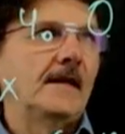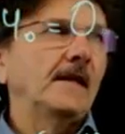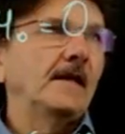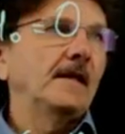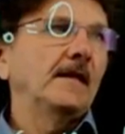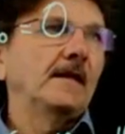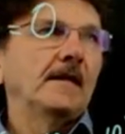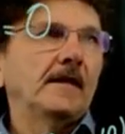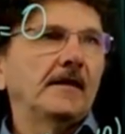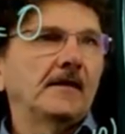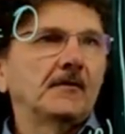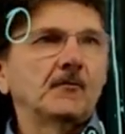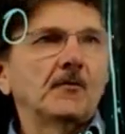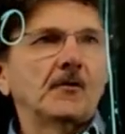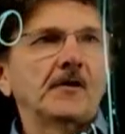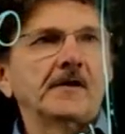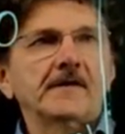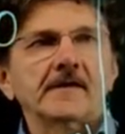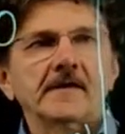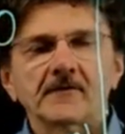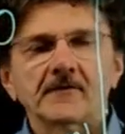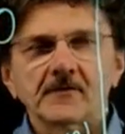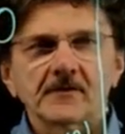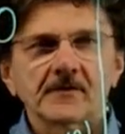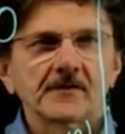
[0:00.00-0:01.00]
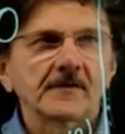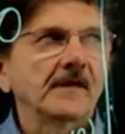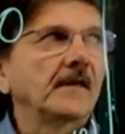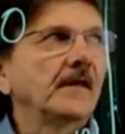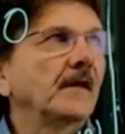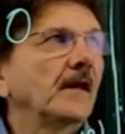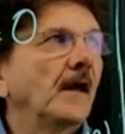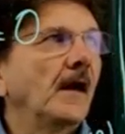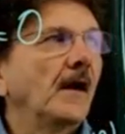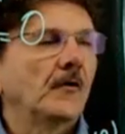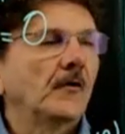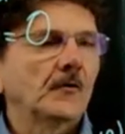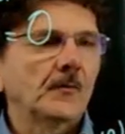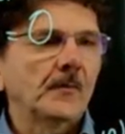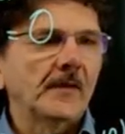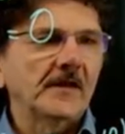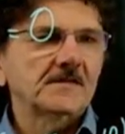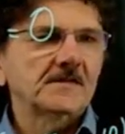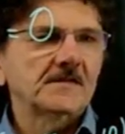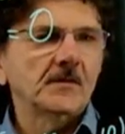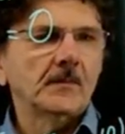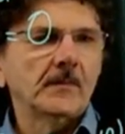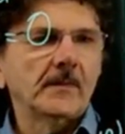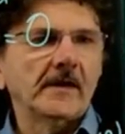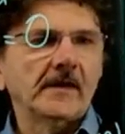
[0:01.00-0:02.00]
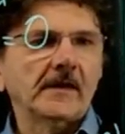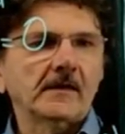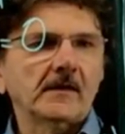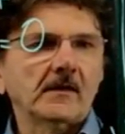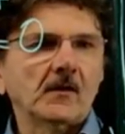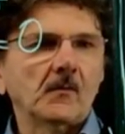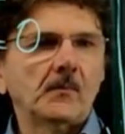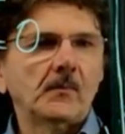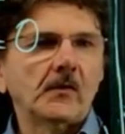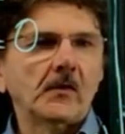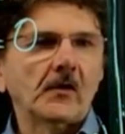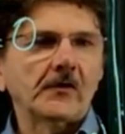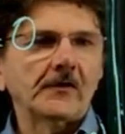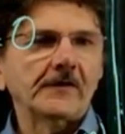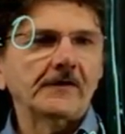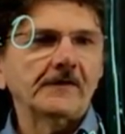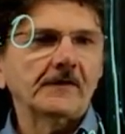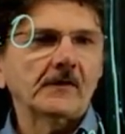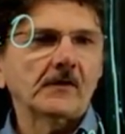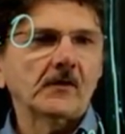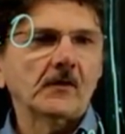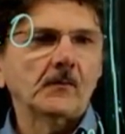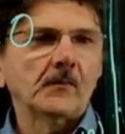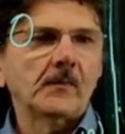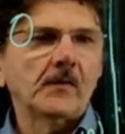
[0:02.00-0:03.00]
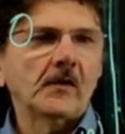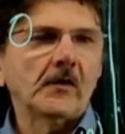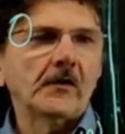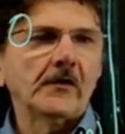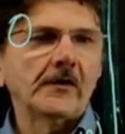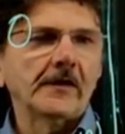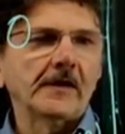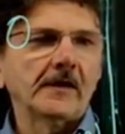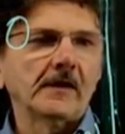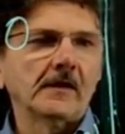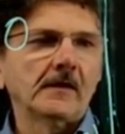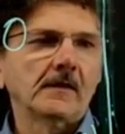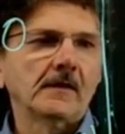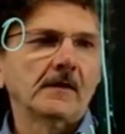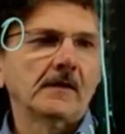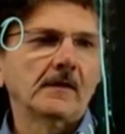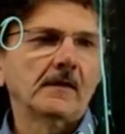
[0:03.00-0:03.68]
and work everything out. But so by comparing,